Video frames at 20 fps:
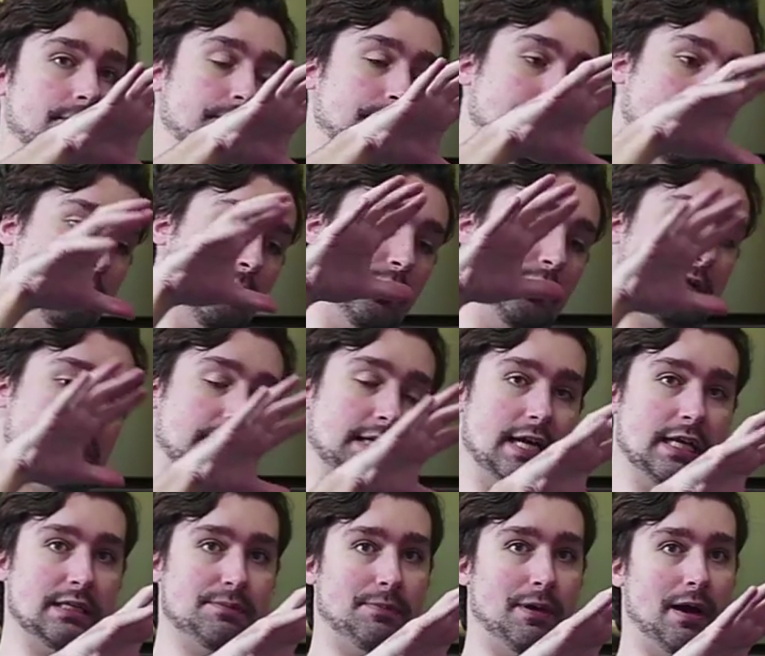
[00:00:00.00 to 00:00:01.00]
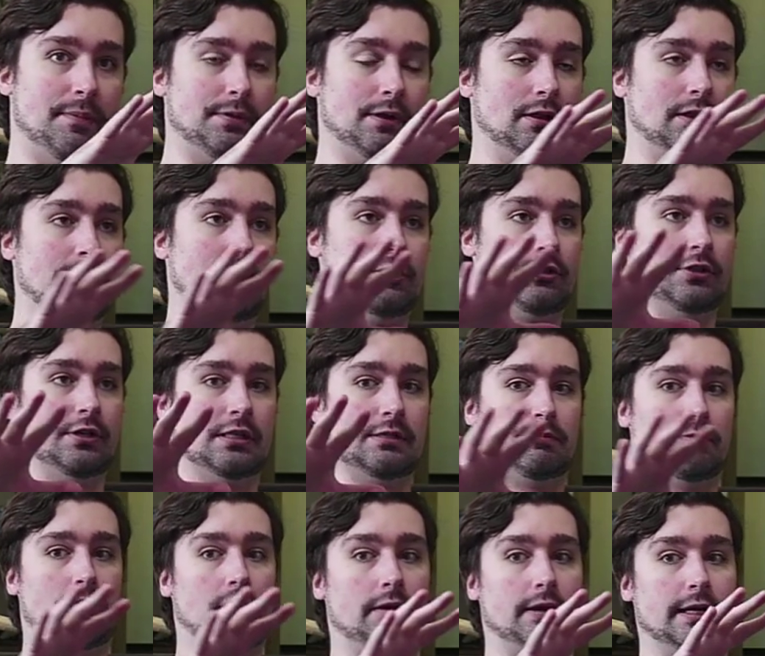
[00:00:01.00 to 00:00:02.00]
the most dense population is
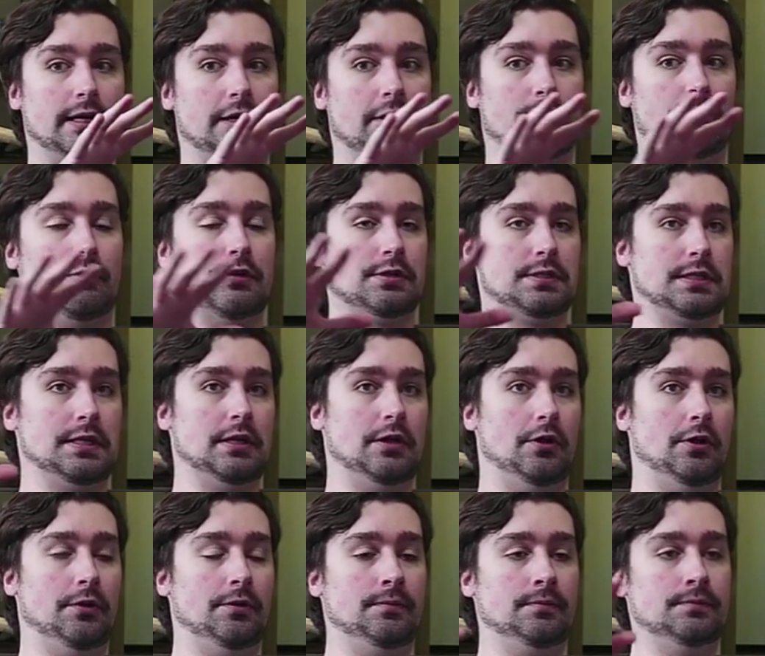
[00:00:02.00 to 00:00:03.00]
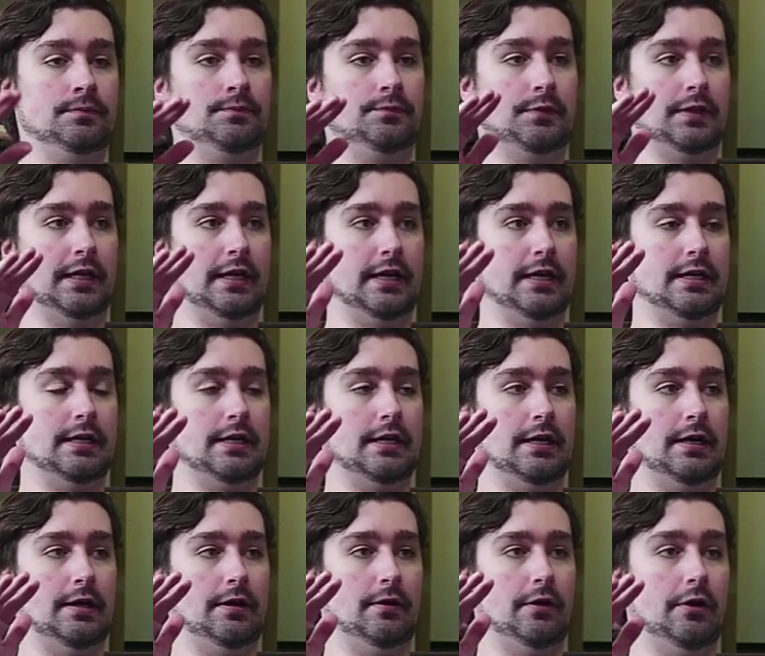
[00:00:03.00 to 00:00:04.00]
probably near Brazil, and
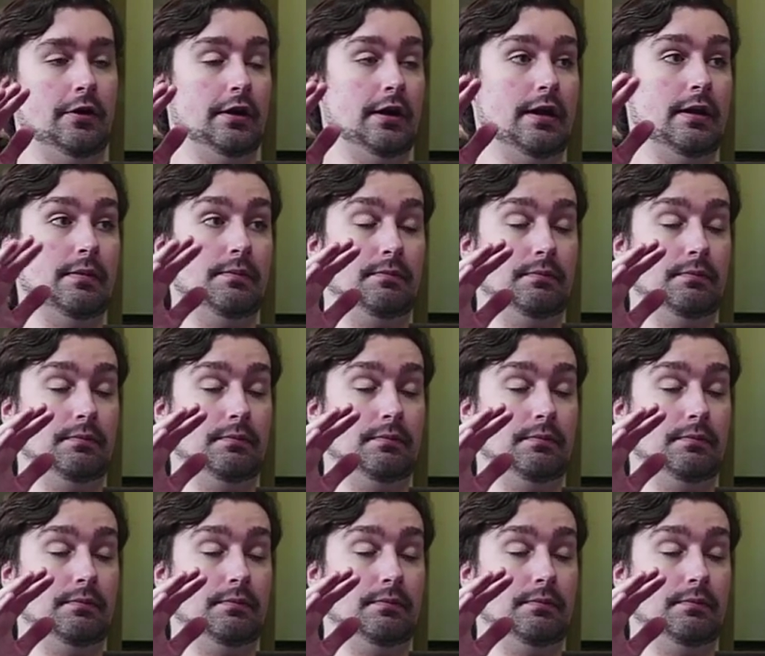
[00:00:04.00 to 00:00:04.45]
uh, or not